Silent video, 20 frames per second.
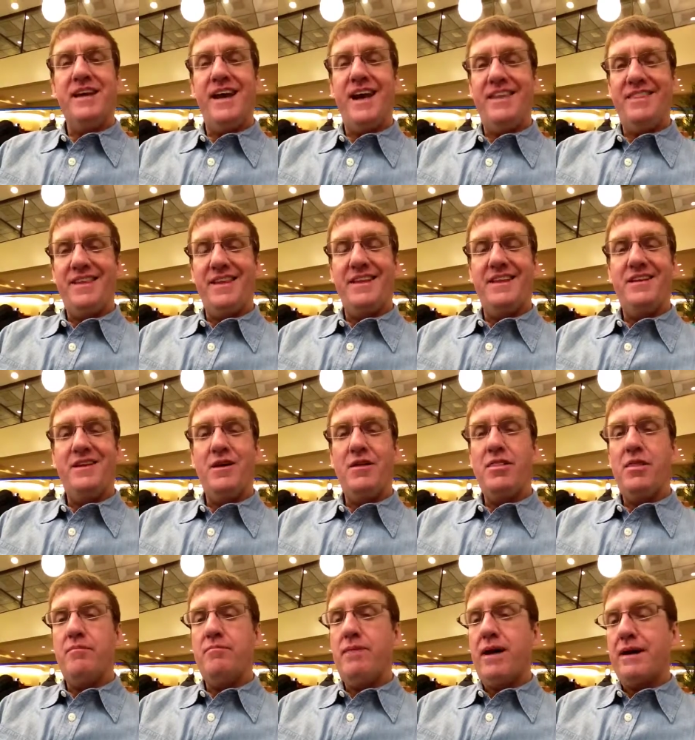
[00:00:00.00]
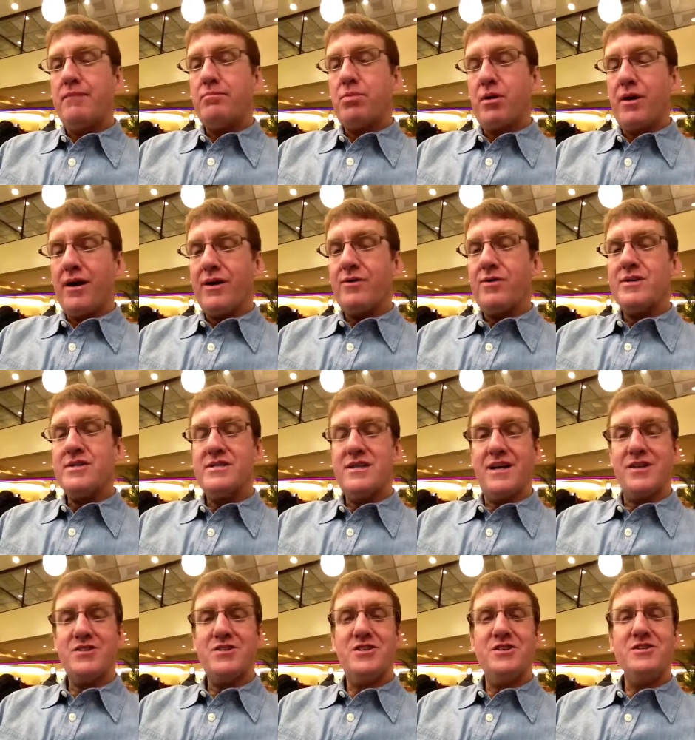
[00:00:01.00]
And then the My Progress
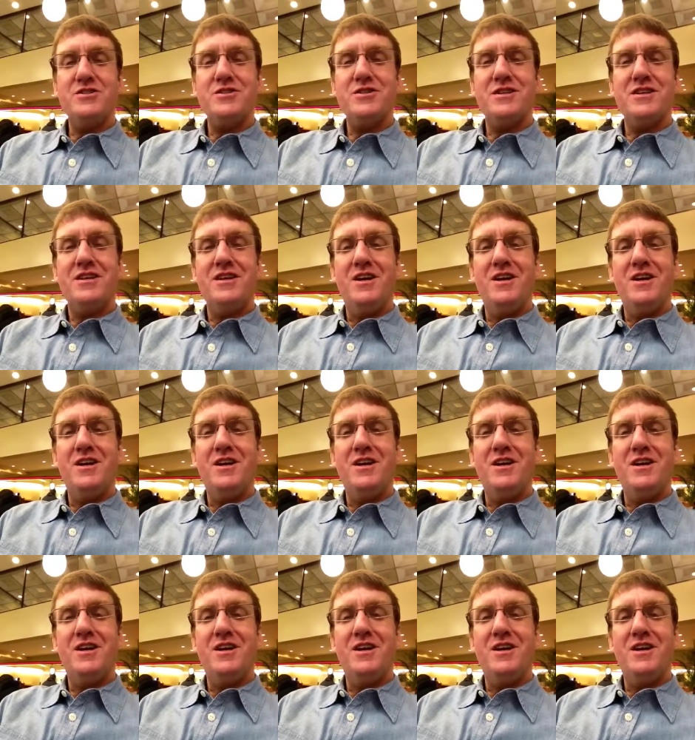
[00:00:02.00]
sections